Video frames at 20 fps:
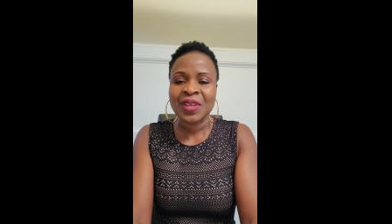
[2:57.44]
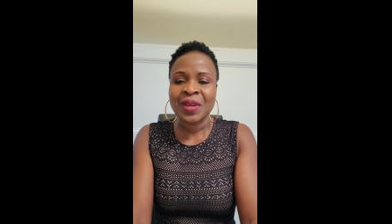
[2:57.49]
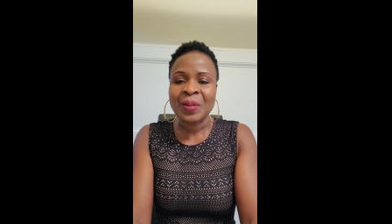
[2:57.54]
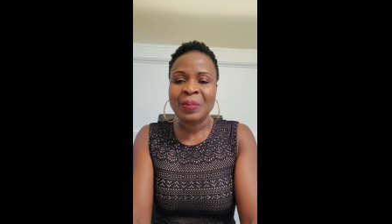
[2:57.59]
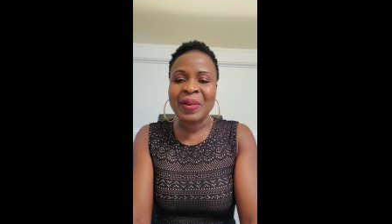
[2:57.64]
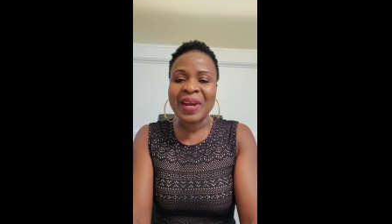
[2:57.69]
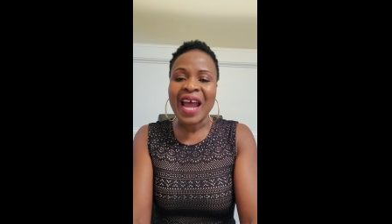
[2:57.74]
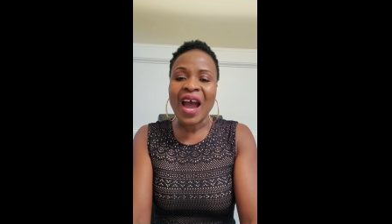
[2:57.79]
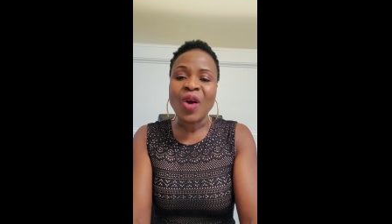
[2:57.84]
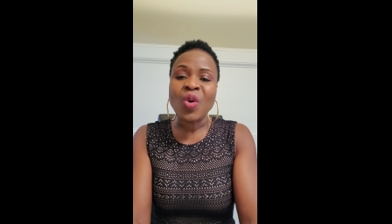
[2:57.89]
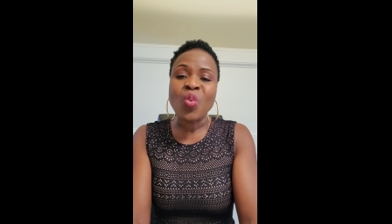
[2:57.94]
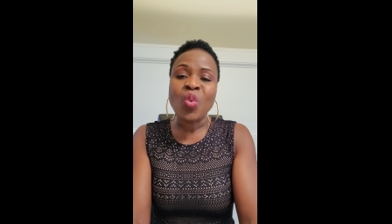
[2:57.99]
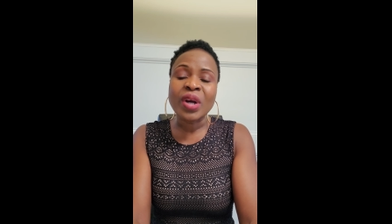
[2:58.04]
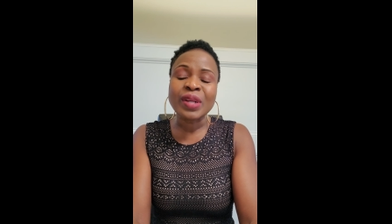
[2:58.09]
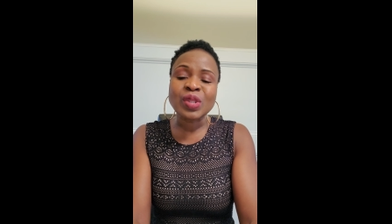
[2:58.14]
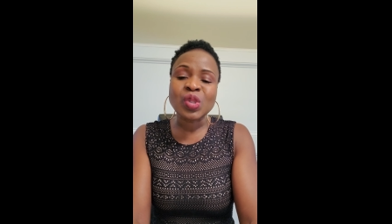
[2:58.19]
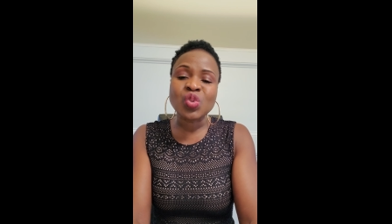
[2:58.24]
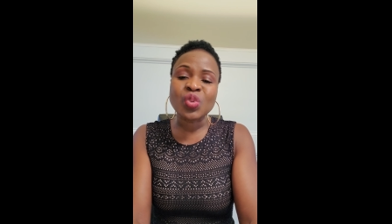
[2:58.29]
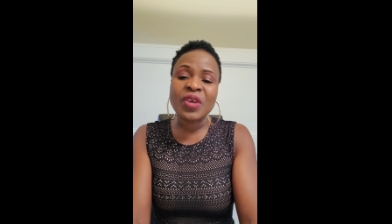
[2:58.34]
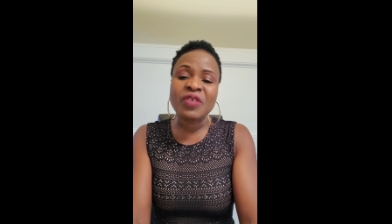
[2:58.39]
But I
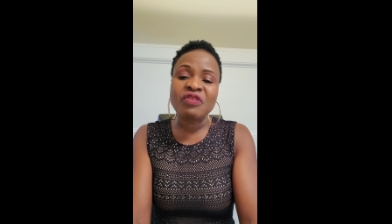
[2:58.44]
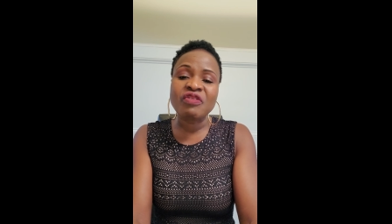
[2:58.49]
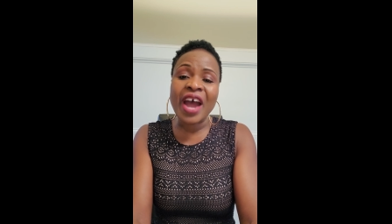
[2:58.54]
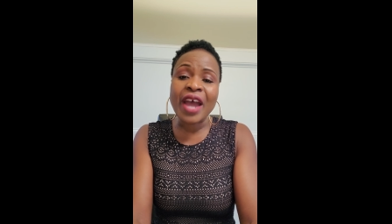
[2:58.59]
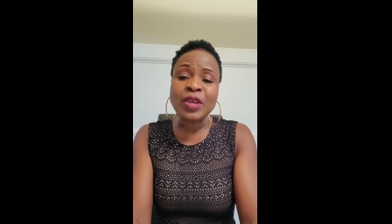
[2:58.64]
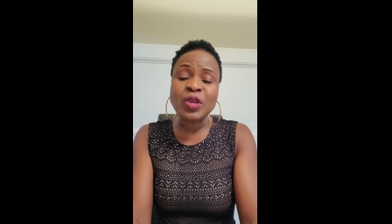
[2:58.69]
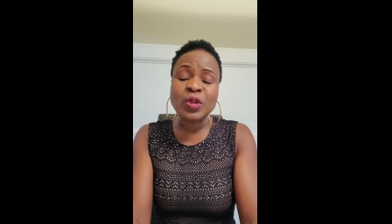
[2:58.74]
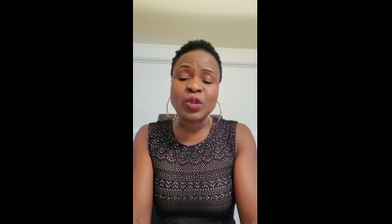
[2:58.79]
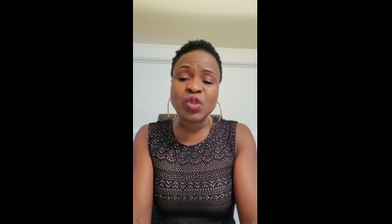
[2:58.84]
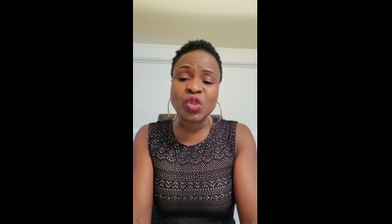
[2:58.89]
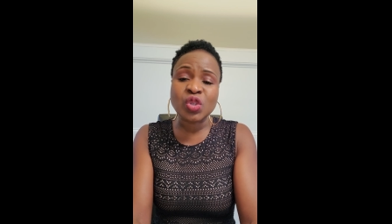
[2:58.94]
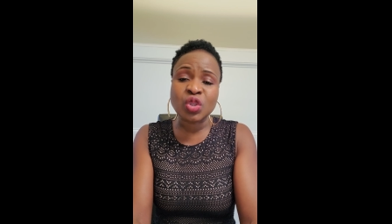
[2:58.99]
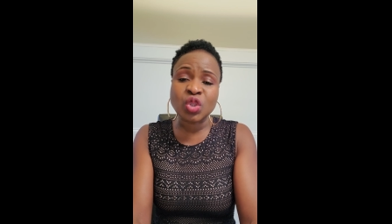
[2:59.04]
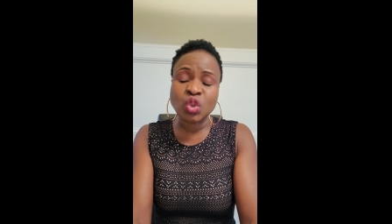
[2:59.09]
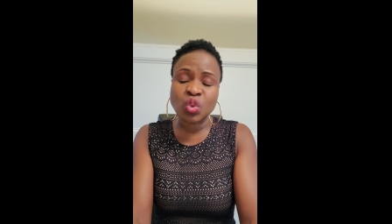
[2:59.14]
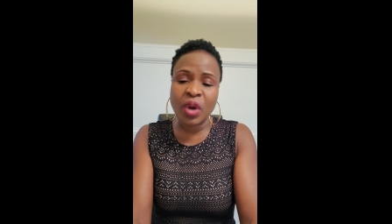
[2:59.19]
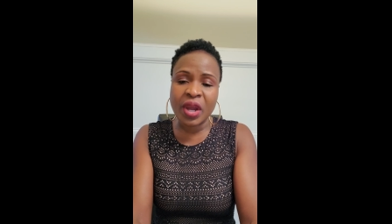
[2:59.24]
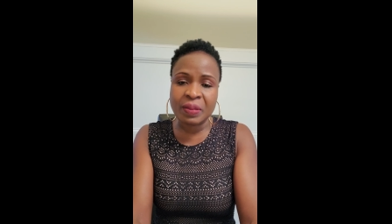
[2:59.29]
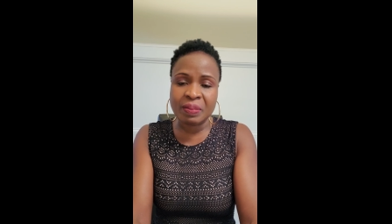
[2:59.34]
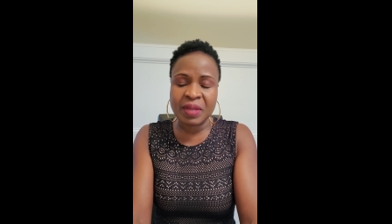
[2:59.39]
want to invite you to
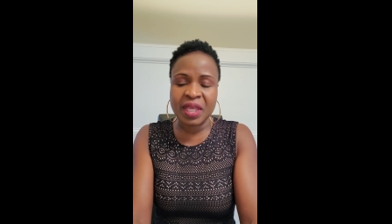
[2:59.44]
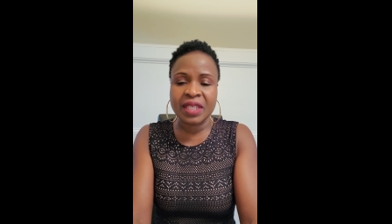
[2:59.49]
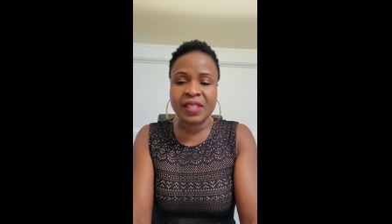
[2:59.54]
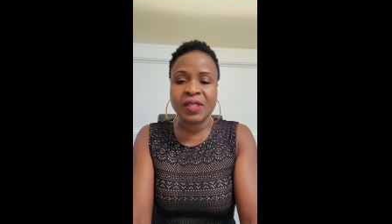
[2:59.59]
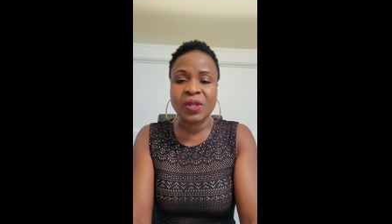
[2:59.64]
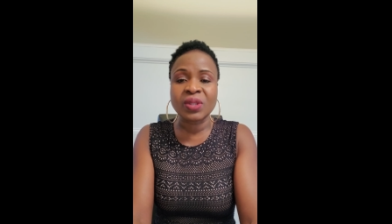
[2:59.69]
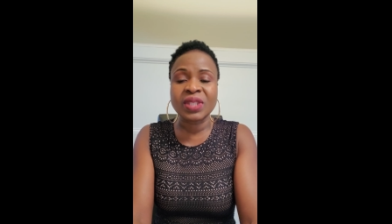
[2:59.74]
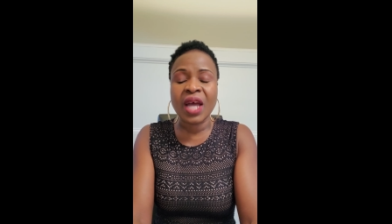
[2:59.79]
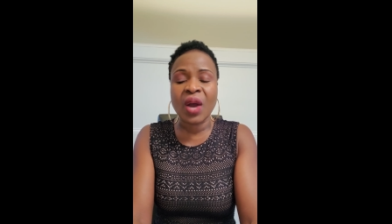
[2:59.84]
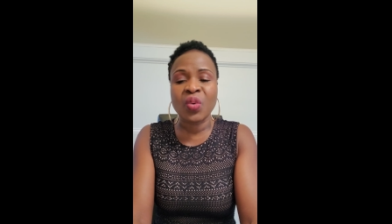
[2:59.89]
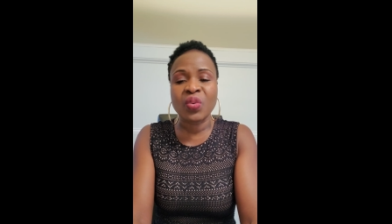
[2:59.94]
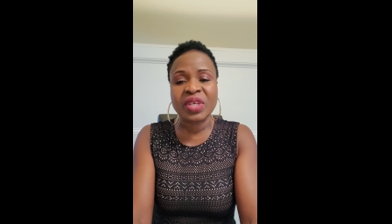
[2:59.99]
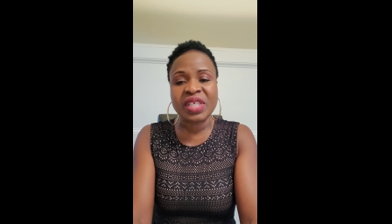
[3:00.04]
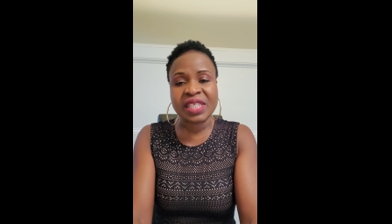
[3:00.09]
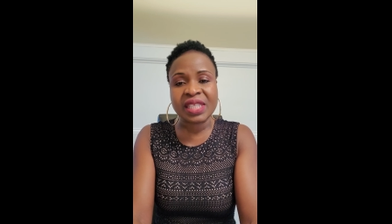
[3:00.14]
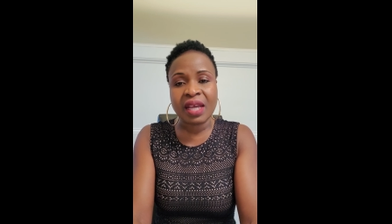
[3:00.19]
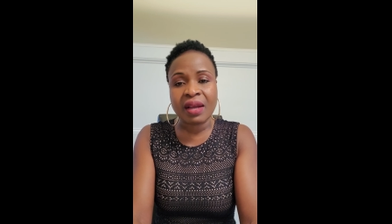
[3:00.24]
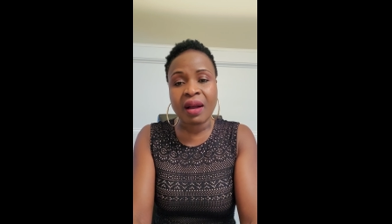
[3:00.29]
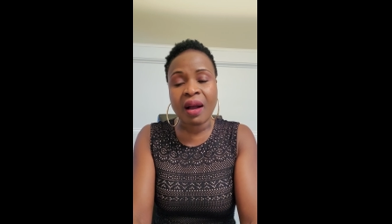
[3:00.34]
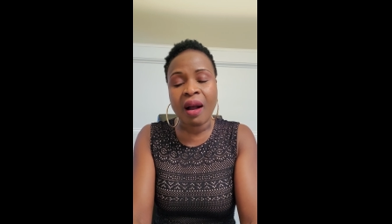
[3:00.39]
join me so that we
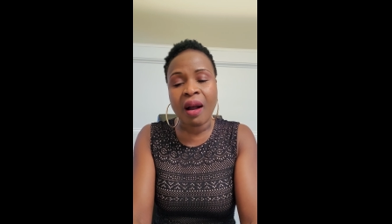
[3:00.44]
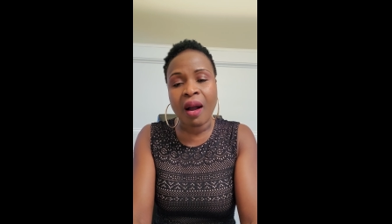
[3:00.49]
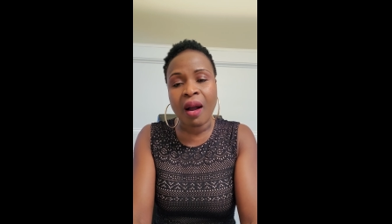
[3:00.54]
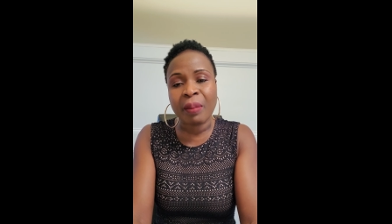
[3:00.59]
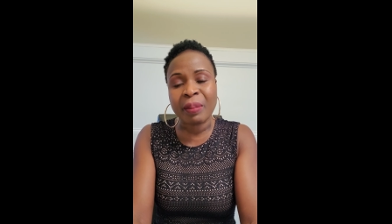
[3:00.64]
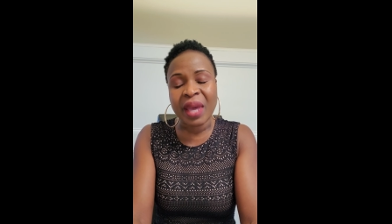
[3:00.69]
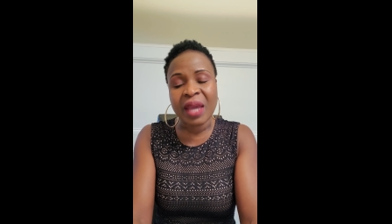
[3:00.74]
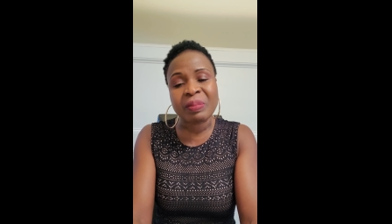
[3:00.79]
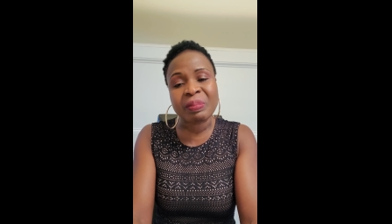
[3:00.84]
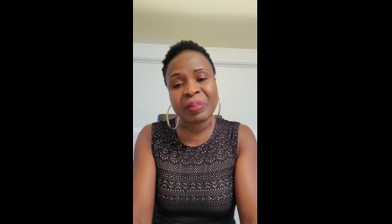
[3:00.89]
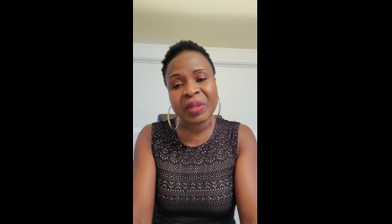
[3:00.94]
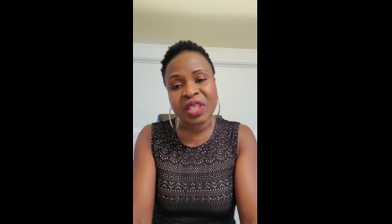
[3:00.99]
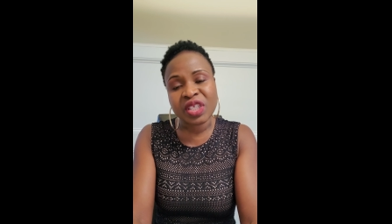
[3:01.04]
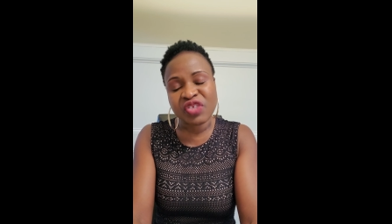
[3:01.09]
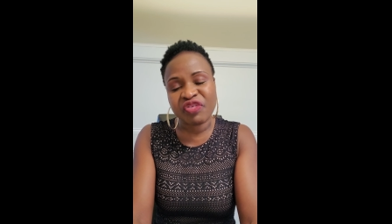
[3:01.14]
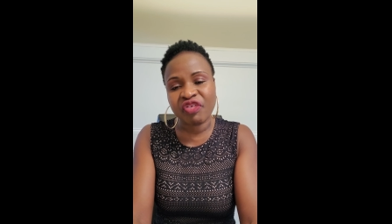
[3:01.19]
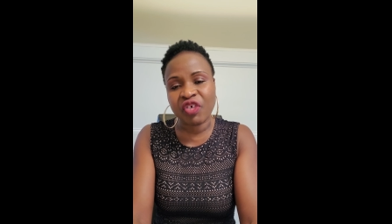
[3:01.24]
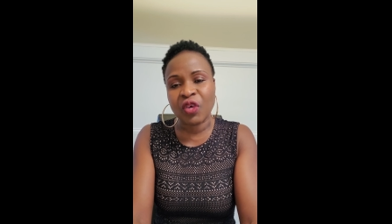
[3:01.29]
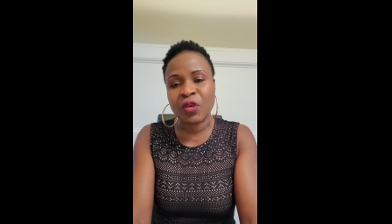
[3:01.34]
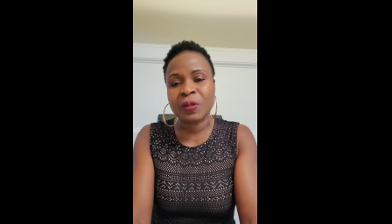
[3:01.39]
stay calm and
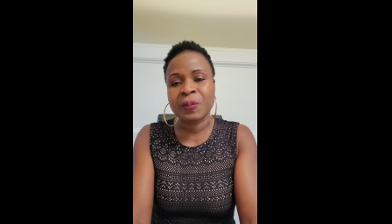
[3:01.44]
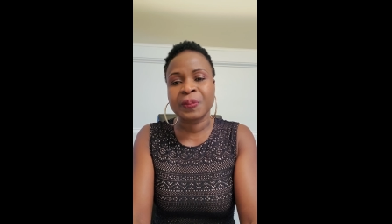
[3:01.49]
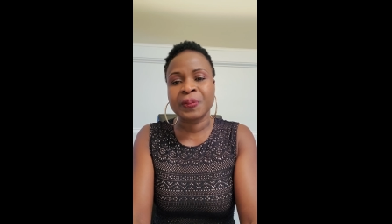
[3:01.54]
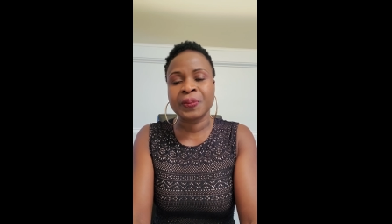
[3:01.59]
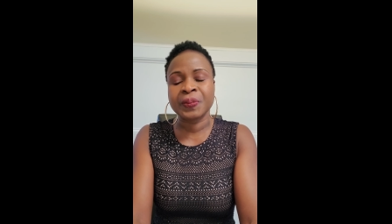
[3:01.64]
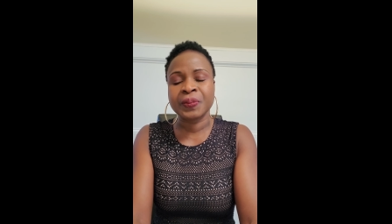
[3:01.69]
peaceful.